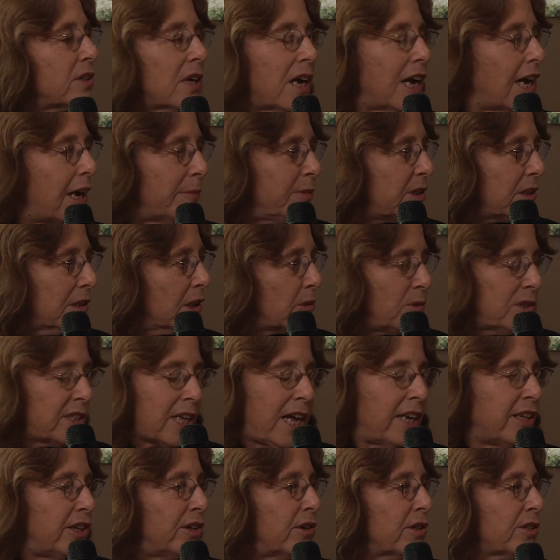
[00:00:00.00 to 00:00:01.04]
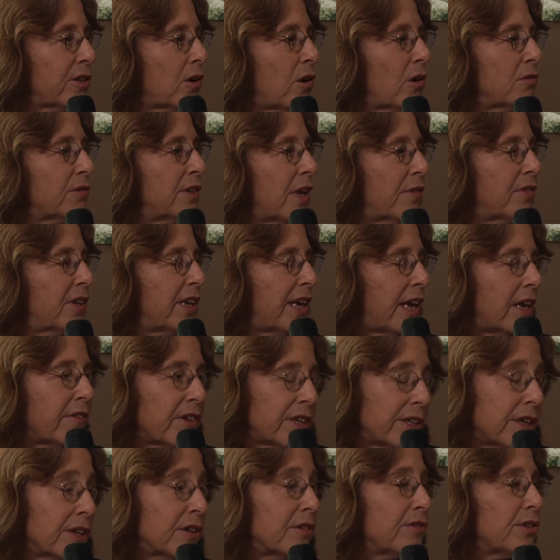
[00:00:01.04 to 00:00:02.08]
time, till he was 80 years old, never gave
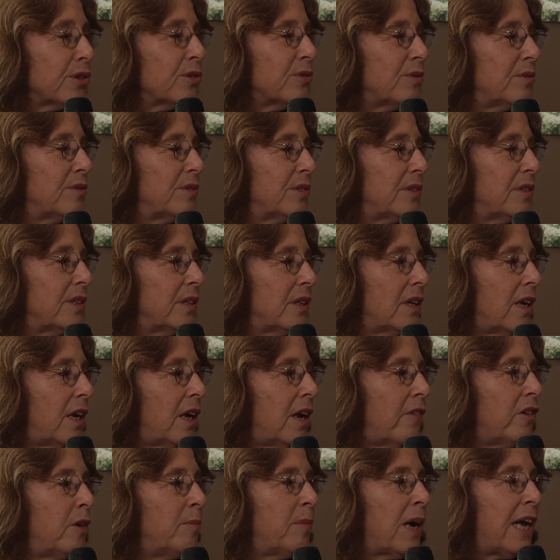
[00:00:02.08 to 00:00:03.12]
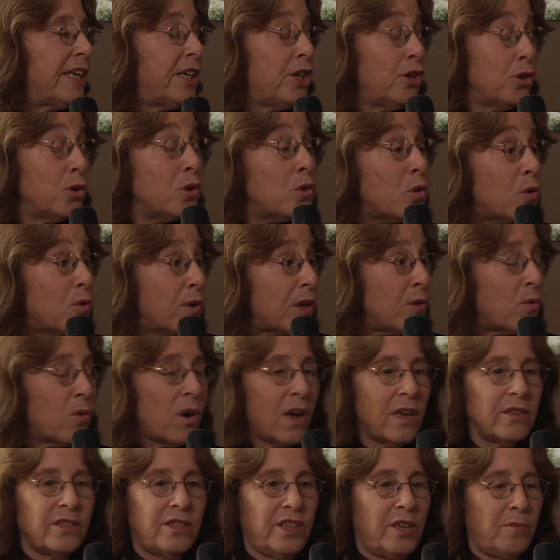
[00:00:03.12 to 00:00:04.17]
an interview. Everybody knew who he
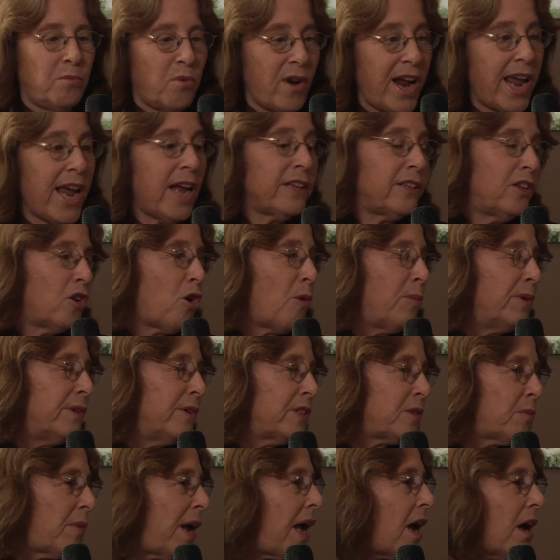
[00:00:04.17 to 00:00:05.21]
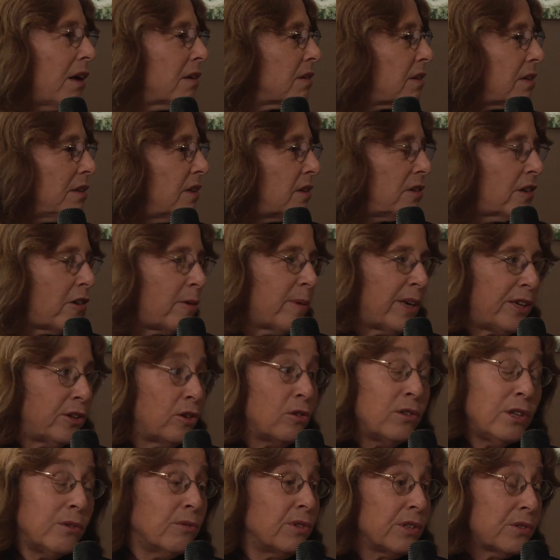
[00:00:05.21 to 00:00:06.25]
was. He bragged. He opened his mouth. He and everybody
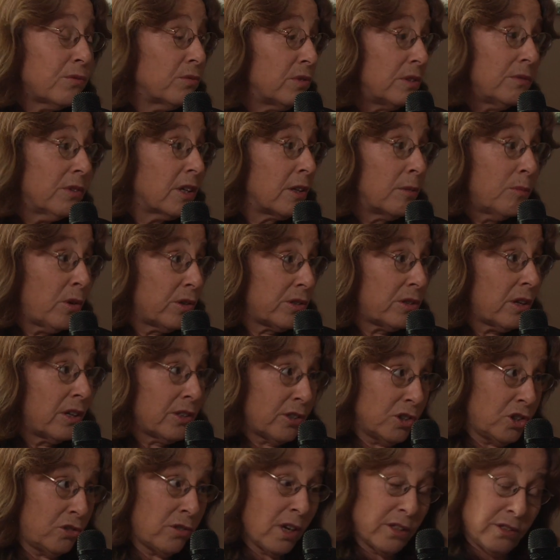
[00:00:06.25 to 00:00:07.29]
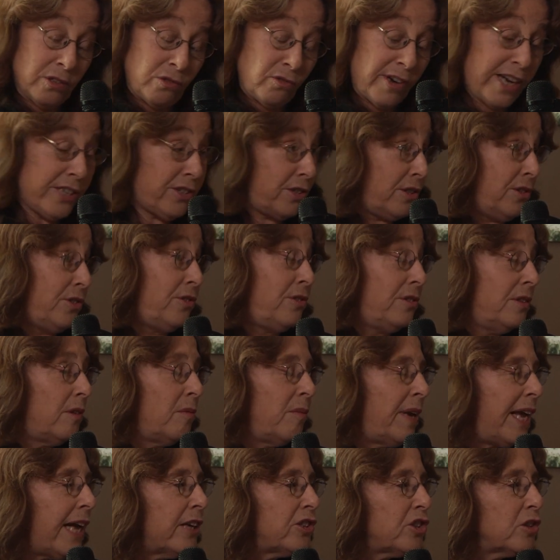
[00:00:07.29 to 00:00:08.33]
knew he was one of the most unconstructed racists
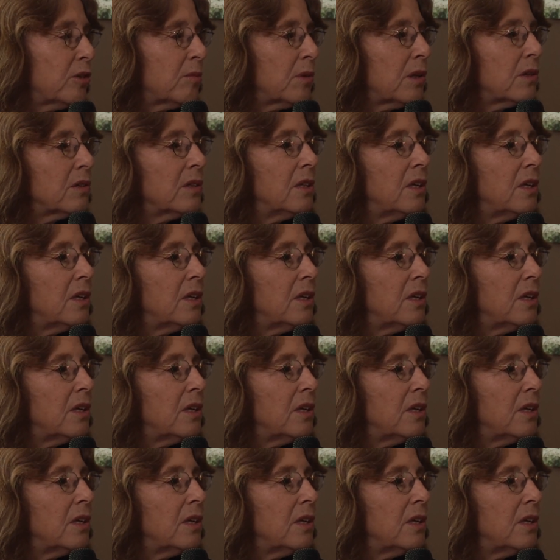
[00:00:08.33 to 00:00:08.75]
imaginable.